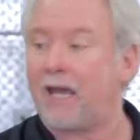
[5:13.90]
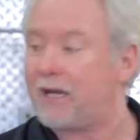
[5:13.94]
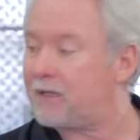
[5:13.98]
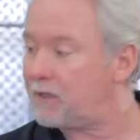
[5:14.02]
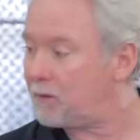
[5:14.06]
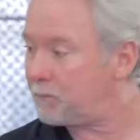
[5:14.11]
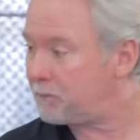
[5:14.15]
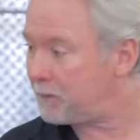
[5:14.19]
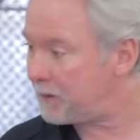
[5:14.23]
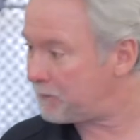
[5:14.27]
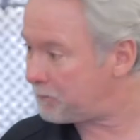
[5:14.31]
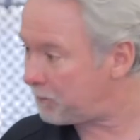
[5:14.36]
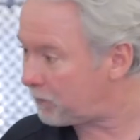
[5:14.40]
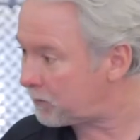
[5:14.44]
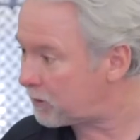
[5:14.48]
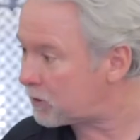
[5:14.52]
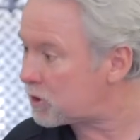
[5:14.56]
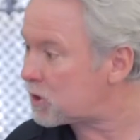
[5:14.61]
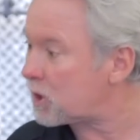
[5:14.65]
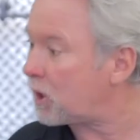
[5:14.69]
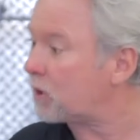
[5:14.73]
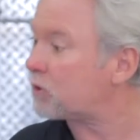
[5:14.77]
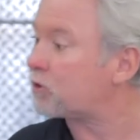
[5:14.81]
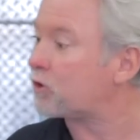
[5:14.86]
and the people, the
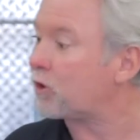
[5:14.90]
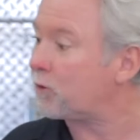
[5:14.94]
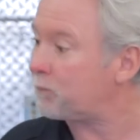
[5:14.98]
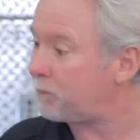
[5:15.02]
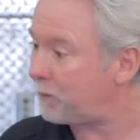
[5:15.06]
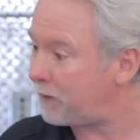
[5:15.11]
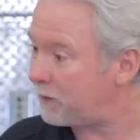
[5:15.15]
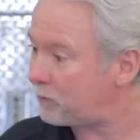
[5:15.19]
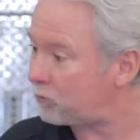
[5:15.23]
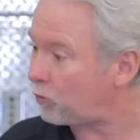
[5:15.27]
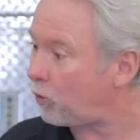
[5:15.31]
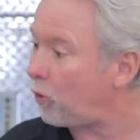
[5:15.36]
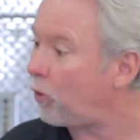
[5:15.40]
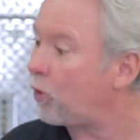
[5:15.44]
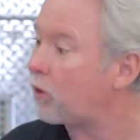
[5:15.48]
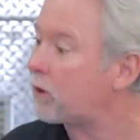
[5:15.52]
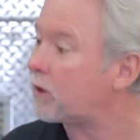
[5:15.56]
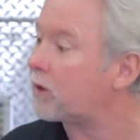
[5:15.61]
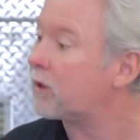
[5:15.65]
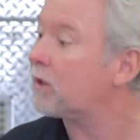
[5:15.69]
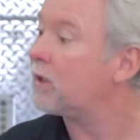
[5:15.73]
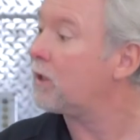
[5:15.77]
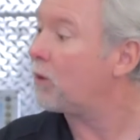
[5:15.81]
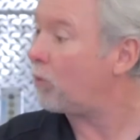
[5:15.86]
shelter in place
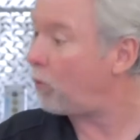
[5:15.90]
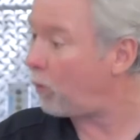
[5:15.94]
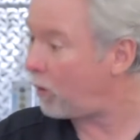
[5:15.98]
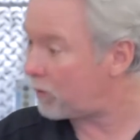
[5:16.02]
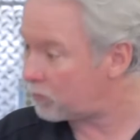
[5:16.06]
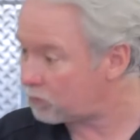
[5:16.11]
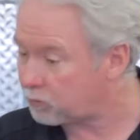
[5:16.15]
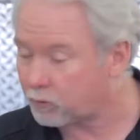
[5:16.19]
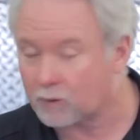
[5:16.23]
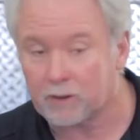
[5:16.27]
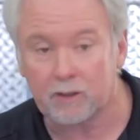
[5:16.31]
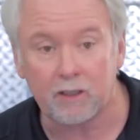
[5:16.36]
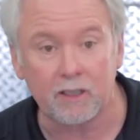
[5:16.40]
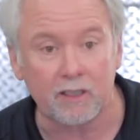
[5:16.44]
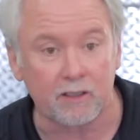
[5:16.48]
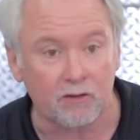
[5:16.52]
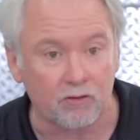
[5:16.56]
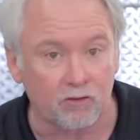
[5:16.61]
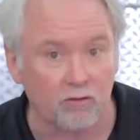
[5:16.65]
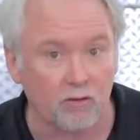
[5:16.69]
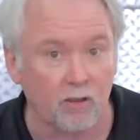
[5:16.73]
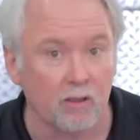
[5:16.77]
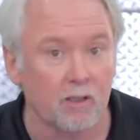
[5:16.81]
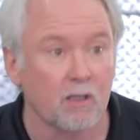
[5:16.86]
order was
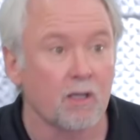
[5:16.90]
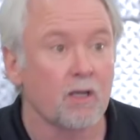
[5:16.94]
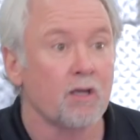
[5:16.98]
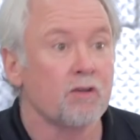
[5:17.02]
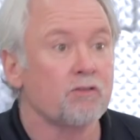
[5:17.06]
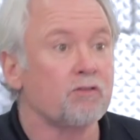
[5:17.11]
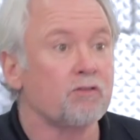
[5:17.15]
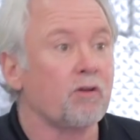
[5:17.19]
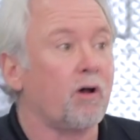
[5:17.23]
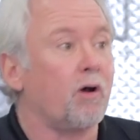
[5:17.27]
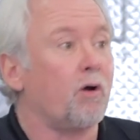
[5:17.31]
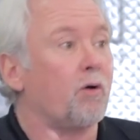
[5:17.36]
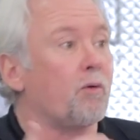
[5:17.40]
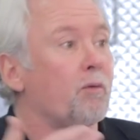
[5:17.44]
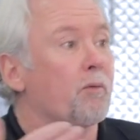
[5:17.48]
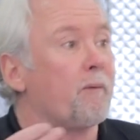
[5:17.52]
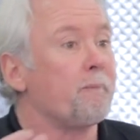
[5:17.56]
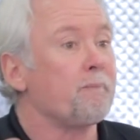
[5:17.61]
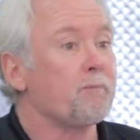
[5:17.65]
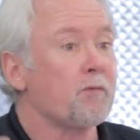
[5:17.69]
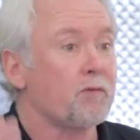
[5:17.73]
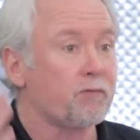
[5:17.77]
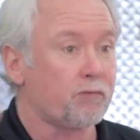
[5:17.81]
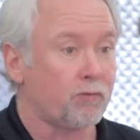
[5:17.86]
released. So,
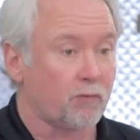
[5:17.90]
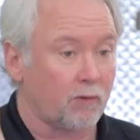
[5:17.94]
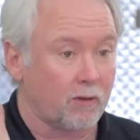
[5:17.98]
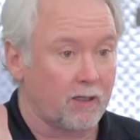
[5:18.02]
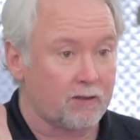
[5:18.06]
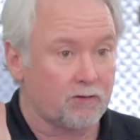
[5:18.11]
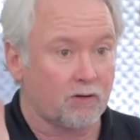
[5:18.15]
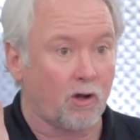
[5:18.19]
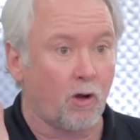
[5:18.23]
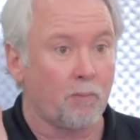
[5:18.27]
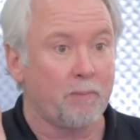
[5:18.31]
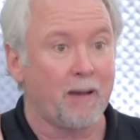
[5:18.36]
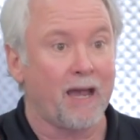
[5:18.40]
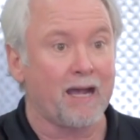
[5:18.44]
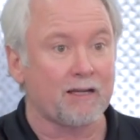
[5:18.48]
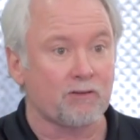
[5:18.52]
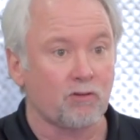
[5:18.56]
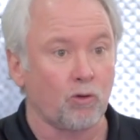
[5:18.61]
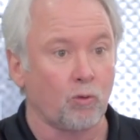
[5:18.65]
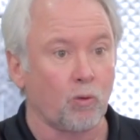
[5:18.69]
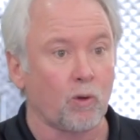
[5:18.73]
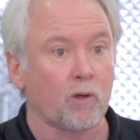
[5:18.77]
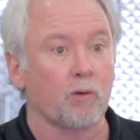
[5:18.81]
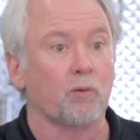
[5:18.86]
so let's go back
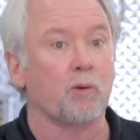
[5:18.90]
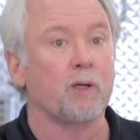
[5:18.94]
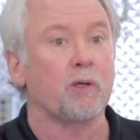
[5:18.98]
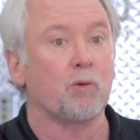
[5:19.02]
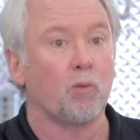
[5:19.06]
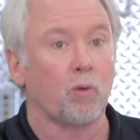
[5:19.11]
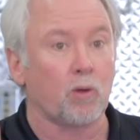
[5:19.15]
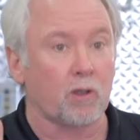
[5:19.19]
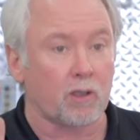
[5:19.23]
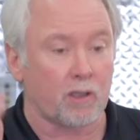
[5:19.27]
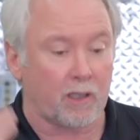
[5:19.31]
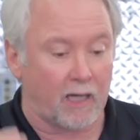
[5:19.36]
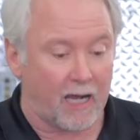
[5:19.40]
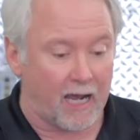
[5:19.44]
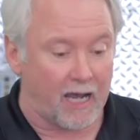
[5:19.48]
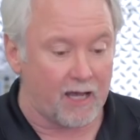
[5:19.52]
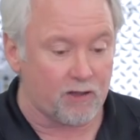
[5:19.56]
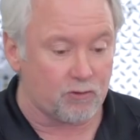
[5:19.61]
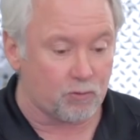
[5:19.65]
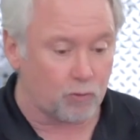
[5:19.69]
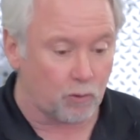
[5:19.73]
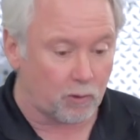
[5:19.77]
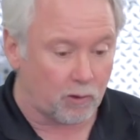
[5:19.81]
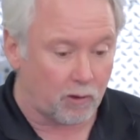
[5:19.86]
to where we were.
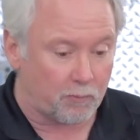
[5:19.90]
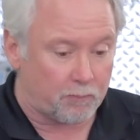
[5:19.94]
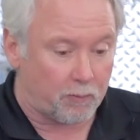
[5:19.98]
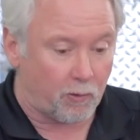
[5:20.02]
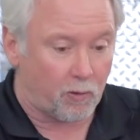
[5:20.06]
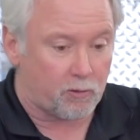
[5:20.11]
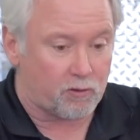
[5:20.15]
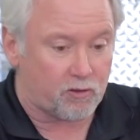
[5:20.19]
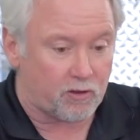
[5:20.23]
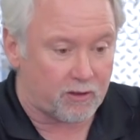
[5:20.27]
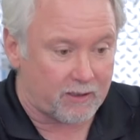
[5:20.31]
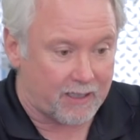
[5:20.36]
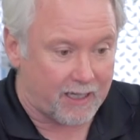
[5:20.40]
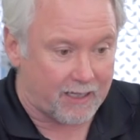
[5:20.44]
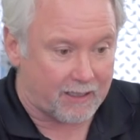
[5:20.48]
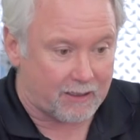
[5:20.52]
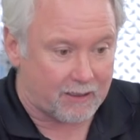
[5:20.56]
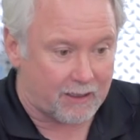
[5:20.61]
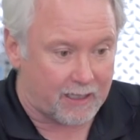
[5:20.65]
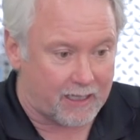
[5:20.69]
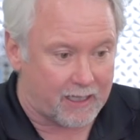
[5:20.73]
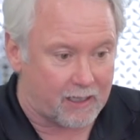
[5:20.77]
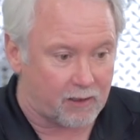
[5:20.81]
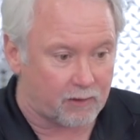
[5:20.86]
As we're approaching that
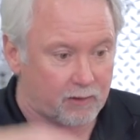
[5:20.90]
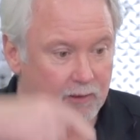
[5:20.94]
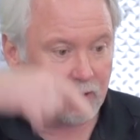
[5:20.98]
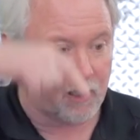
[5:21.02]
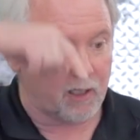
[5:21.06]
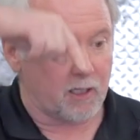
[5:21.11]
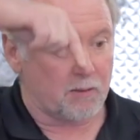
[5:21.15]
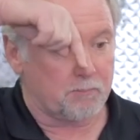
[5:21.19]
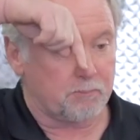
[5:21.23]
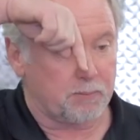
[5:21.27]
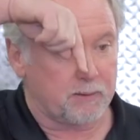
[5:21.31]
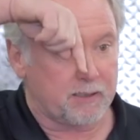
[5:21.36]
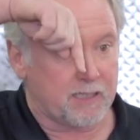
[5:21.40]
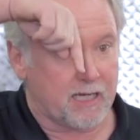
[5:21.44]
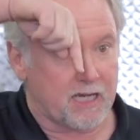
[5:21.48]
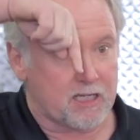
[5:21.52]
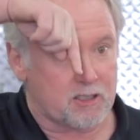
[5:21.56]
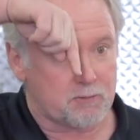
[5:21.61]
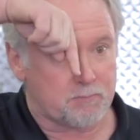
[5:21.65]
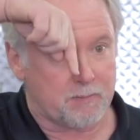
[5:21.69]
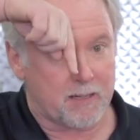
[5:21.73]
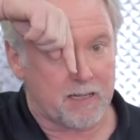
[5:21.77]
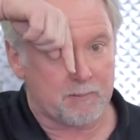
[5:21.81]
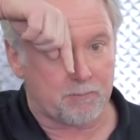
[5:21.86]
cloud,
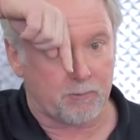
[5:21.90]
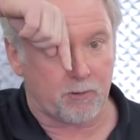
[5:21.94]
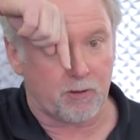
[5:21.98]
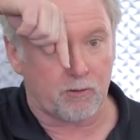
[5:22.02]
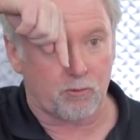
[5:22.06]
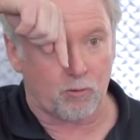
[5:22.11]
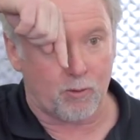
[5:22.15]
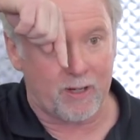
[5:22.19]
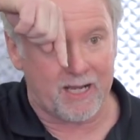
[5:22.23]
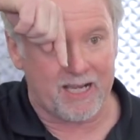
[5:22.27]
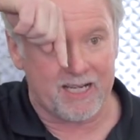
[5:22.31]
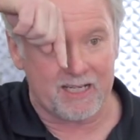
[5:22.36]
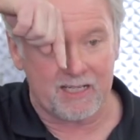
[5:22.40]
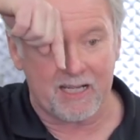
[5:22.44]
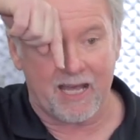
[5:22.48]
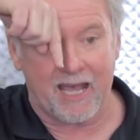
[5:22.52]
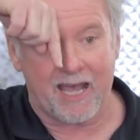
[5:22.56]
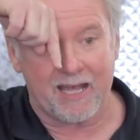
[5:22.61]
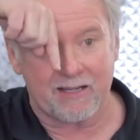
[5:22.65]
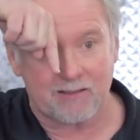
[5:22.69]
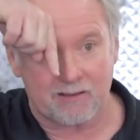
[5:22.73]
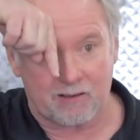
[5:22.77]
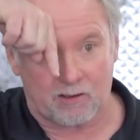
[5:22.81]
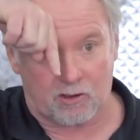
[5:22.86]
pH paper, red,
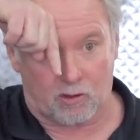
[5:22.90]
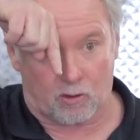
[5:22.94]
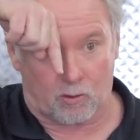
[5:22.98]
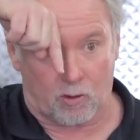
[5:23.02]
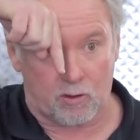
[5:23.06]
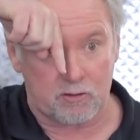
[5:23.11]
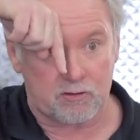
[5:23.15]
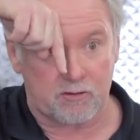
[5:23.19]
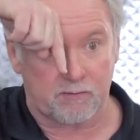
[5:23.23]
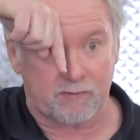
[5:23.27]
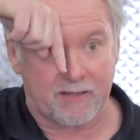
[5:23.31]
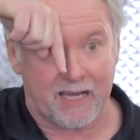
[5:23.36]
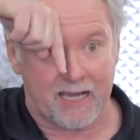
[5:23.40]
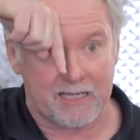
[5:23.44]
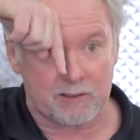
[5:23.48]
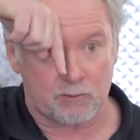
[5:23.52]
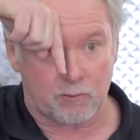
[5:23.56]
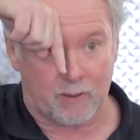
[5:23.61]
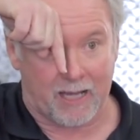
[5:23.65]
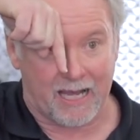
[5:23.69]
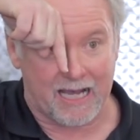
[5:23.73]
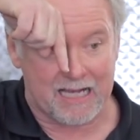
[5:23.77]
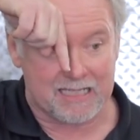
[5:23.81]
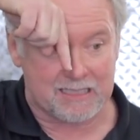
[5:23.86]
corrosive gas
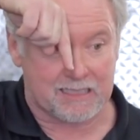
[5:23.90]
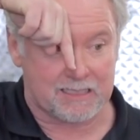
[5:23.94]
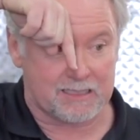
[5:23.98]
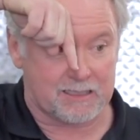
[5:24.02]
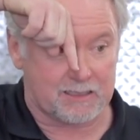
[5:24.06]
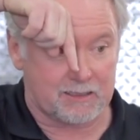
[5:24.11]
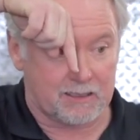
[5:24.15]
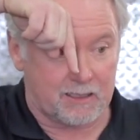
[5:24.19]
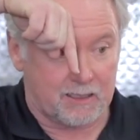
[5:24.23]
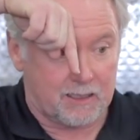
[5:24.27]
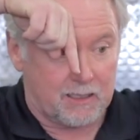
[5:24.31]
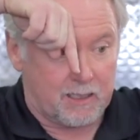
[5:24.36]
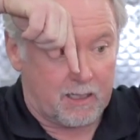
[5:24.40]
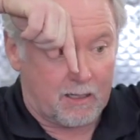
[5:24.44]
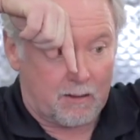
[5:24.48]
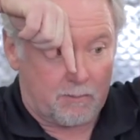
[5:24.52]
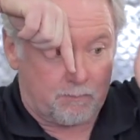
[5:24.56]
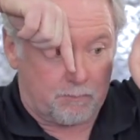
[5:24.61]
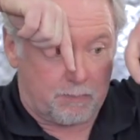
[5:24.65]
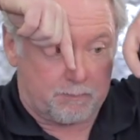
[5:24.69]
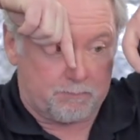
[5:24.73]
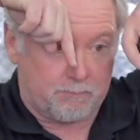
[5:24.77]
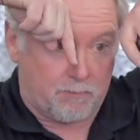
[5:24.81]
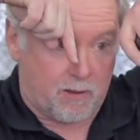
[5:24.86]
with acid,
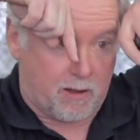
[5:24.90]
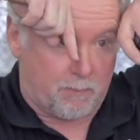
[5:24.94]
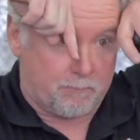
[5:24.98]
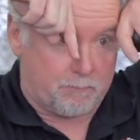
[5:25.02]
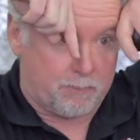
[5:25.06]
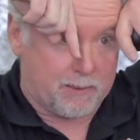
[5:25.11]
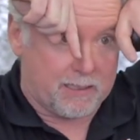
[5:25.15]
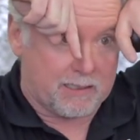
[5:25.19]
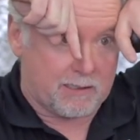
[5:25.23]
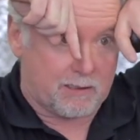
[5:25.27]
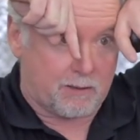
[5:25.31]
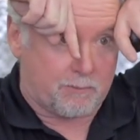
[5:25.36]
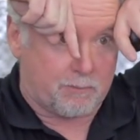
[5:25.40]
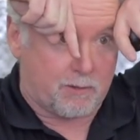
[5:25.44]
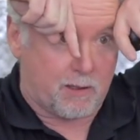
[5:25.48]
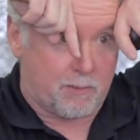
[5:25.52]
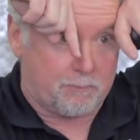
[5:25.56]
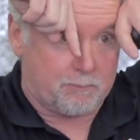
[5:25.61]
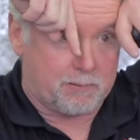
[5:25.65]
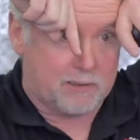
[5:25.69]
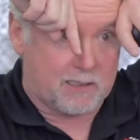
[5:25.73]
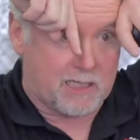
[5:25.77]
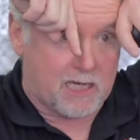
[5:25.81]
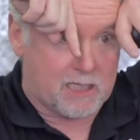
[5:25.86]
the pink, the
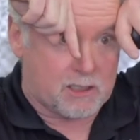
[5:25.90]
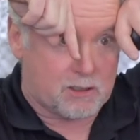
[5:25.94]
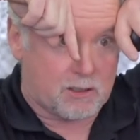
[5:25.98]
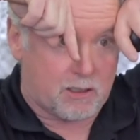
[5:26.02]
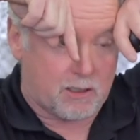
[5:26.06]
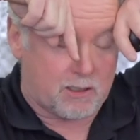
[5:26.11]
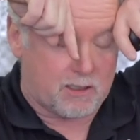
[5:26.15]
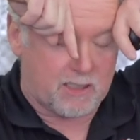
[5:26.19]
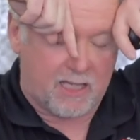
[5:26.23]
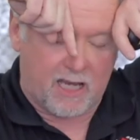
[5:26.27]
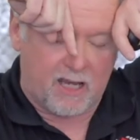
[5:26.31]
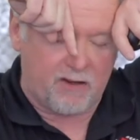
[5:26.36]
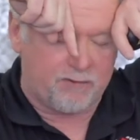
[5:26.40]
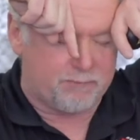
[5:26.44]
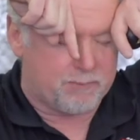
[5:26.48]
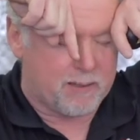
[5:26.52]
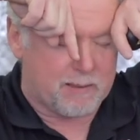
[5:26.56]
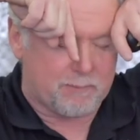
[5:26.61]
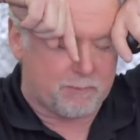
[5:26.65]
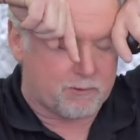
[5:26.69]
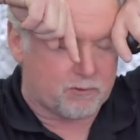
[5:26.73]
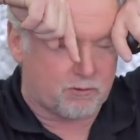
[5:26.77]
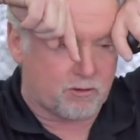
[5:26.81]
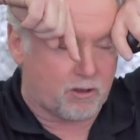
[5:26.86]
pH, the F
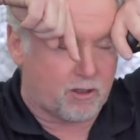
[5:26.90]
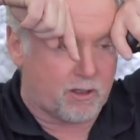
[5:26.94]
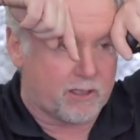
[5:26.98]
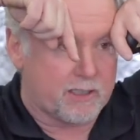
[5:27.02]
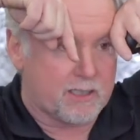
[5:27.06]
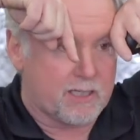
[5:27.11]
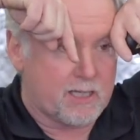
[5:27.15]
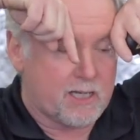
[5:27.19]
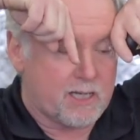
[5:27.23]
paper, sorry,